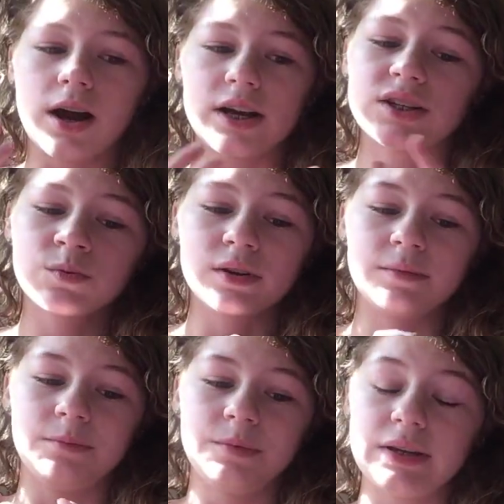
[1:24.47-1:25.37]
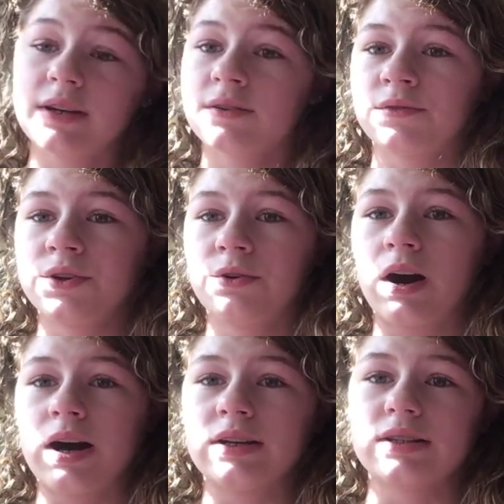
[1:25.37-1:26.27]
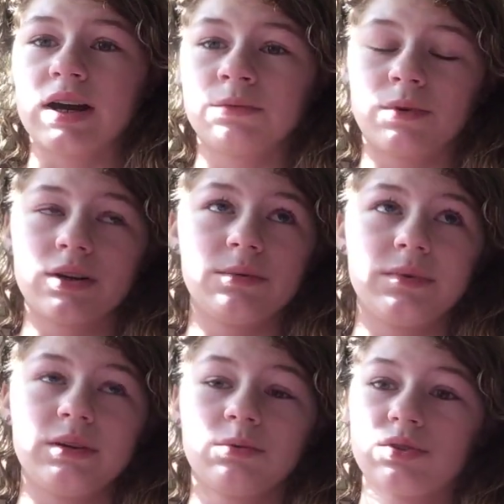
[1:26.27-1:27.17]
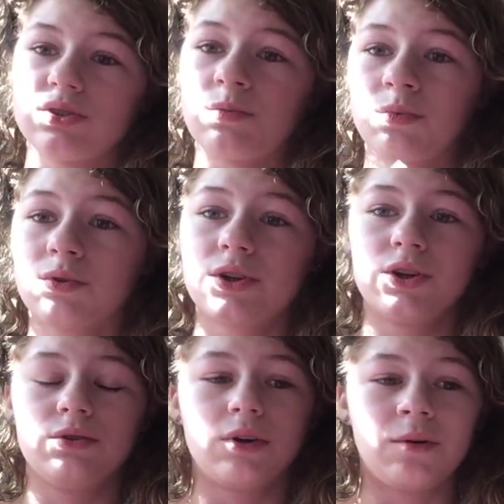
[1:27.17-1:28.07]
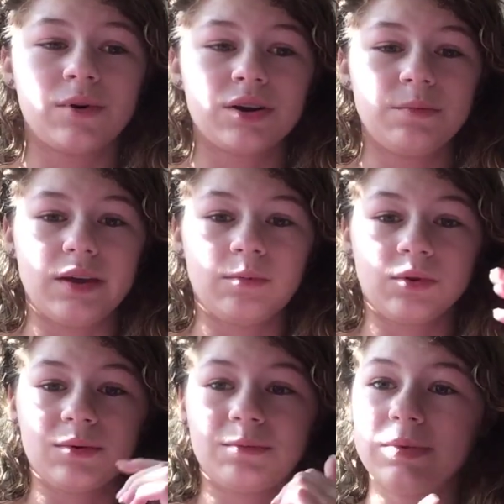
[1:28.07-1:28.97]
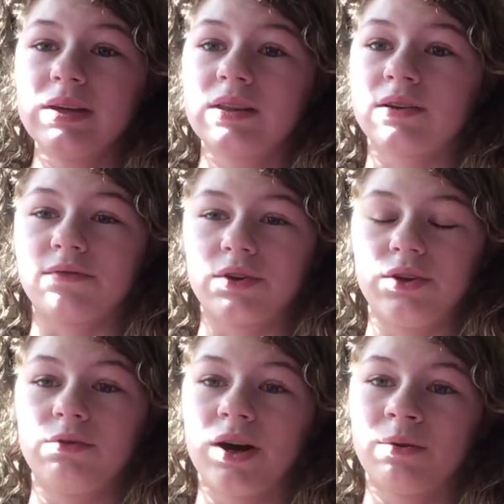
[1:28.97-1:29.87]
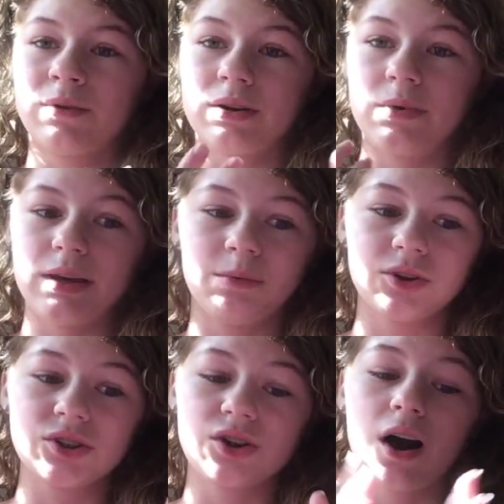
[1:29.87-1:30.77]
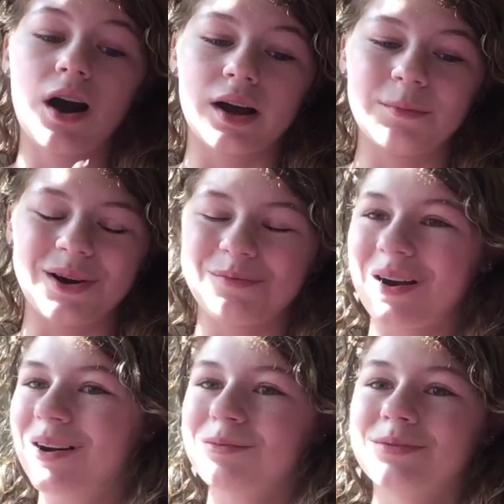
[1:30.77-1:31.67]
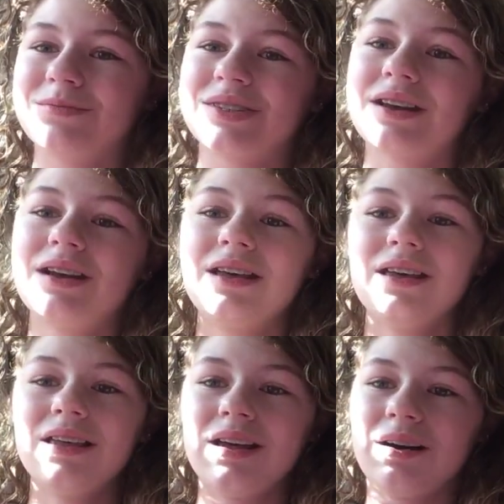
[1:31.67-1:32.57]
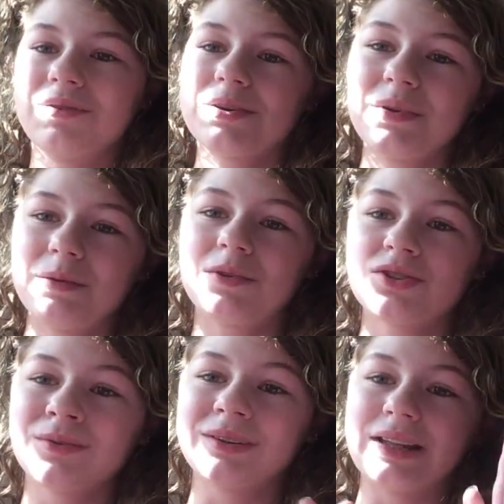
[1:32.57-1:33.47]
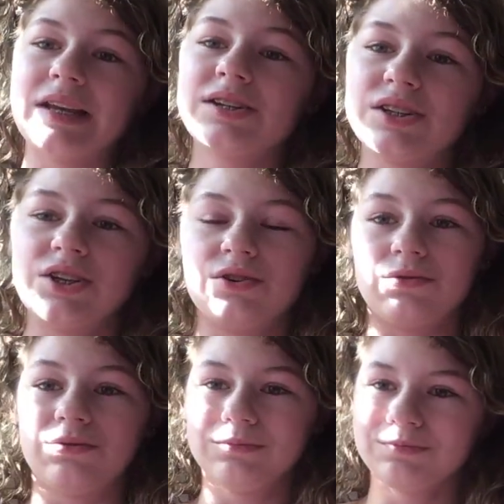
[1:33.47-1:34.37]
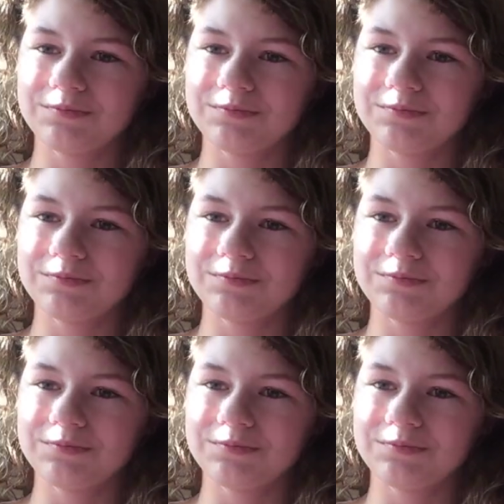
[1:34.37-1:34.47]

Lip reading: I just want to be here for you guys. I want to be able to support you. I want to be able to be there for you. I want to be able to talk about problems. I want to be able to relate to you.